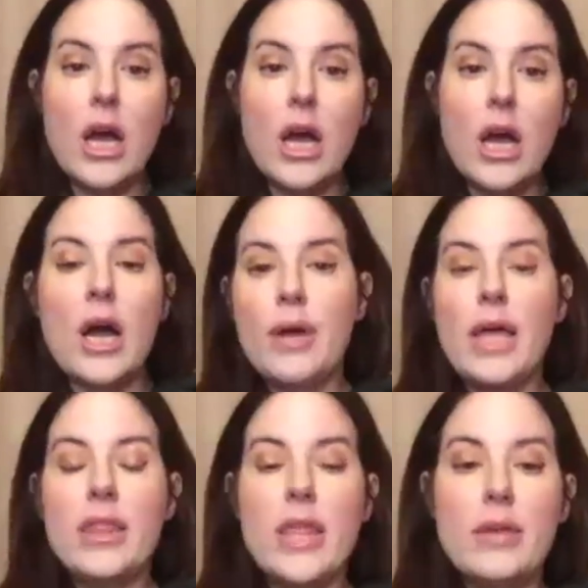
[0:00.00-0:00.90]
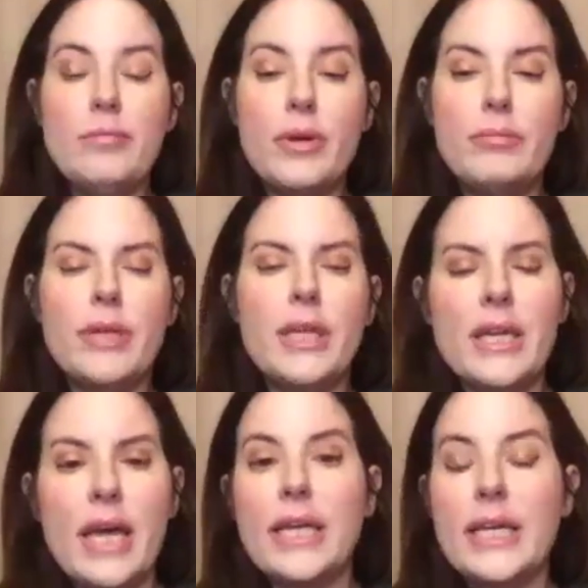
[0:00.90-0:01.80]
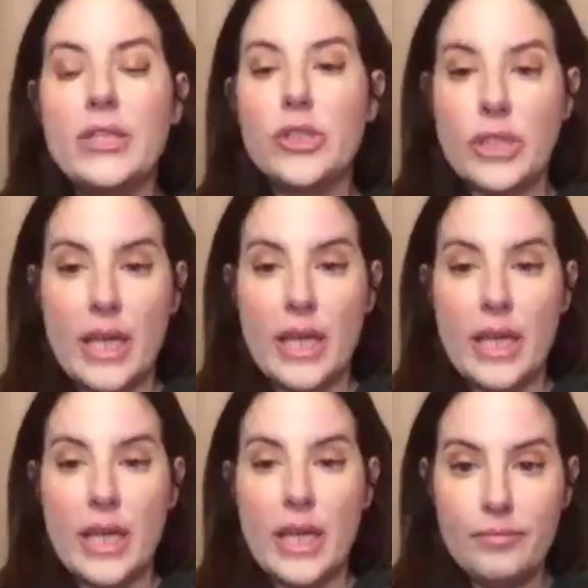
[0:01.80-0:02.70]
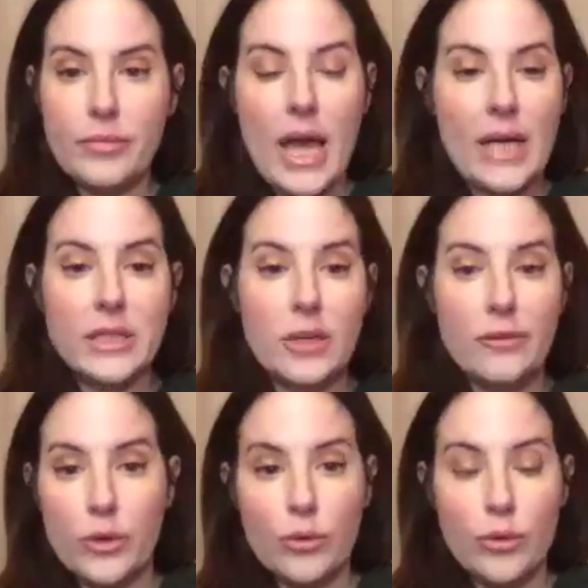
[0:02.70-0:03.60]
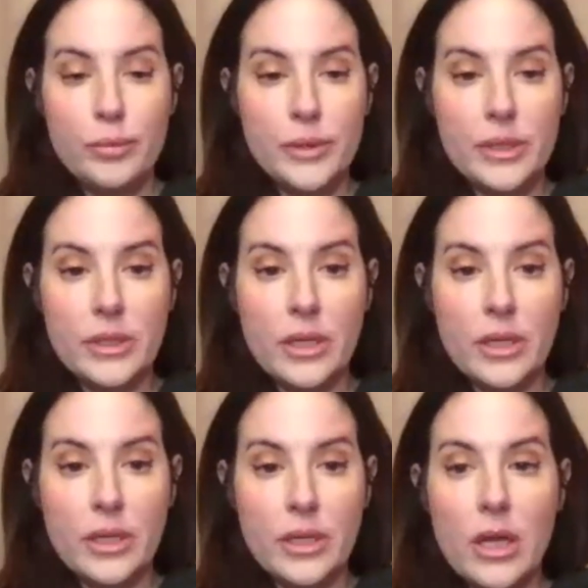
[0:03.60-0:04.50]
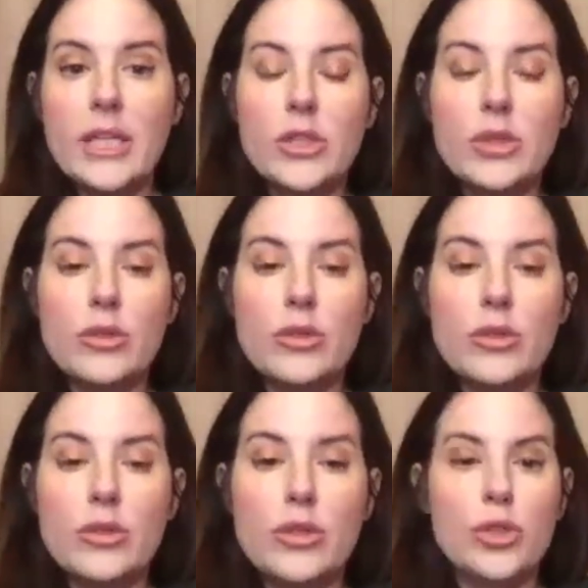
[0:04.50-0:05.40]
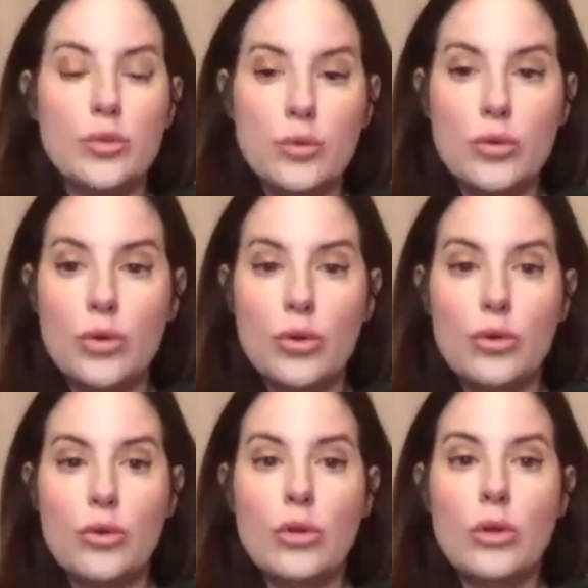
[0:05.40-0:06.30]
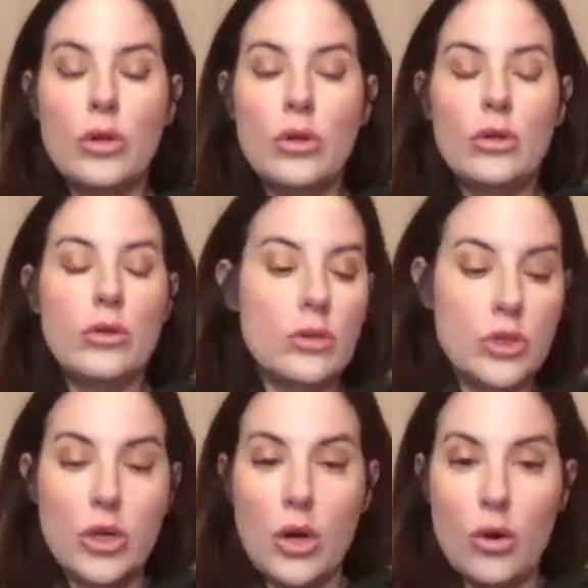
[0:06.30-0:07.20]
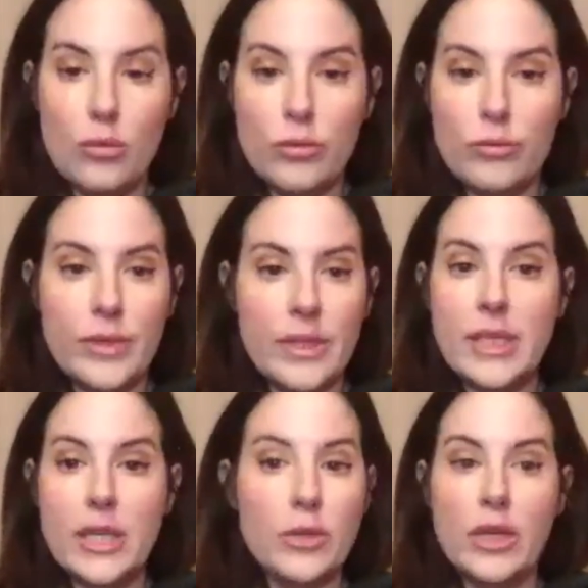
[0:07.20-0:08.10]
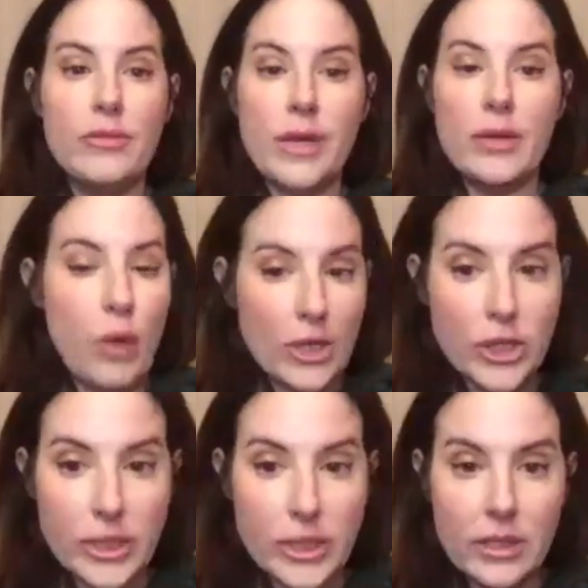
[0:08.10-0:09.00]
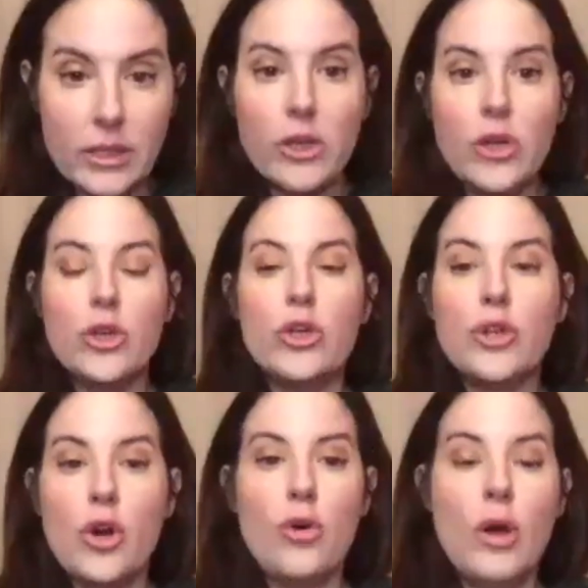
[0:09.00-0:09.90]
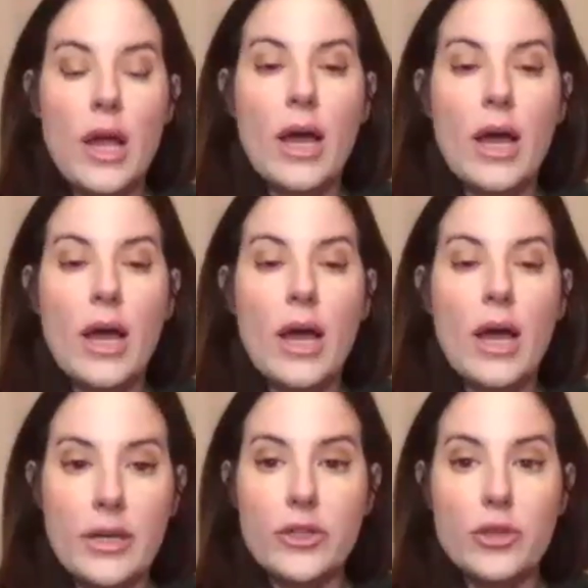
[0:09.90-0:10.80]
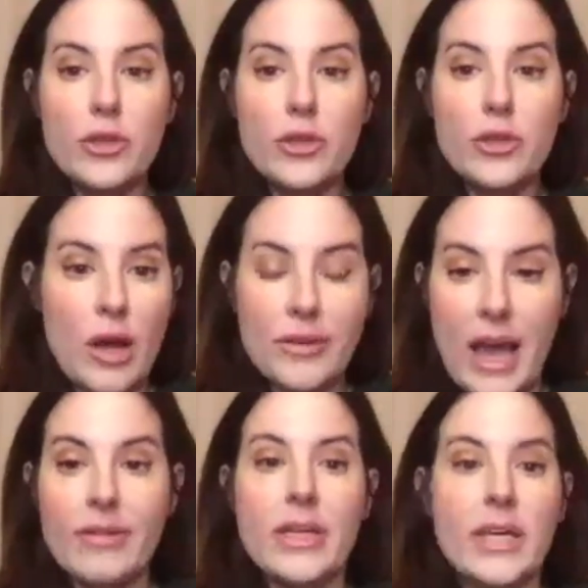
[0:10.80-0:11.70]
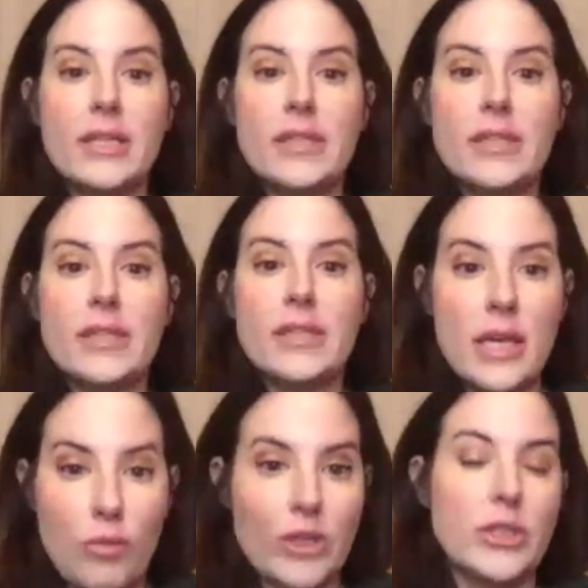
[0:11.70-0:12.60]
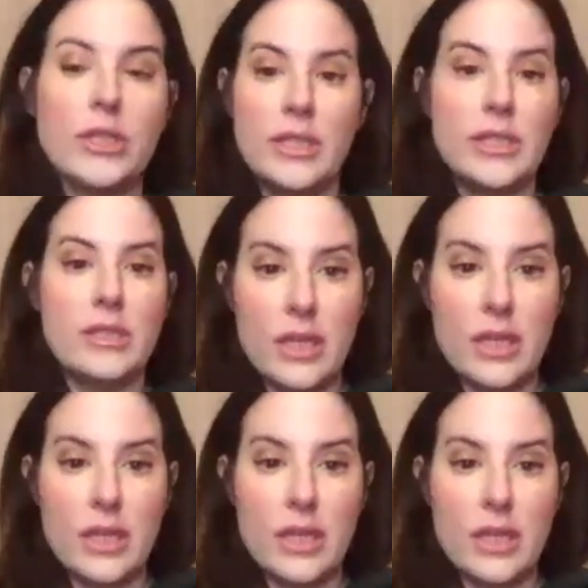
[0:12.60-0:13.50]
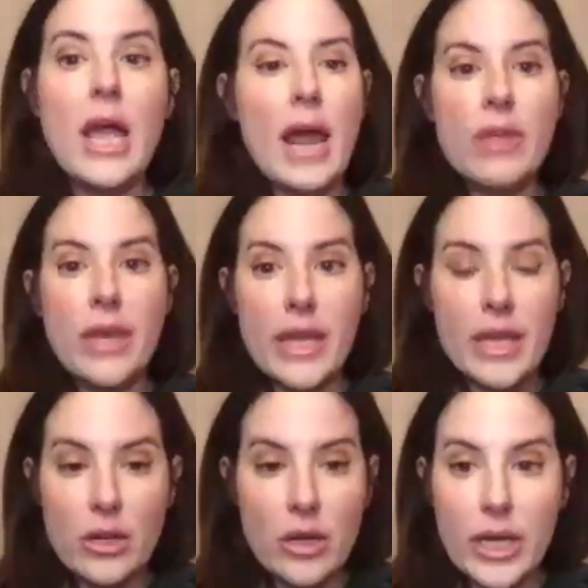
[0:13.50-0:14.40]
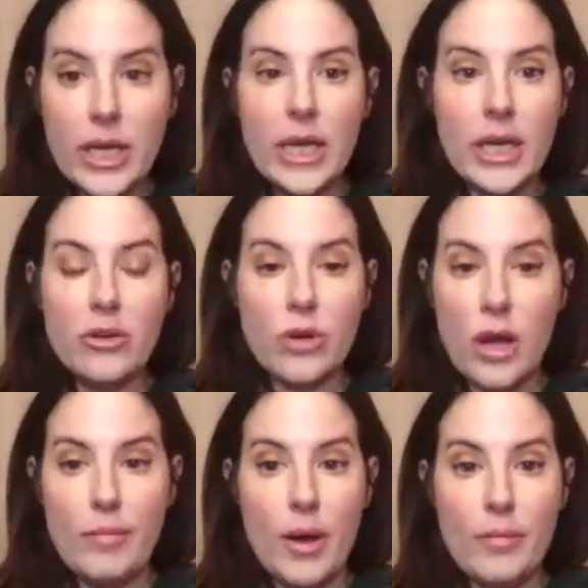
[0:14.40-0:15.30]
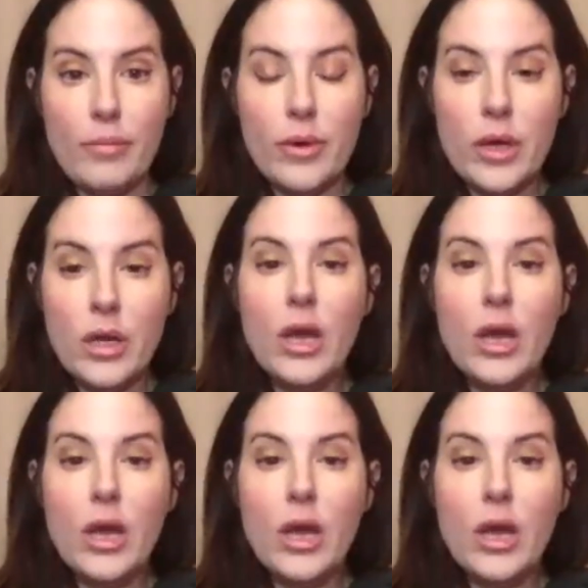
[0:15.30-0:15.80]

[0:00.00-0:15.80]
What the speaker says: and then but again, each state has different groups. And so you would just Google, let's say you live in Washington, human trafficking advocates in Washington, D.C. And then it'll come up.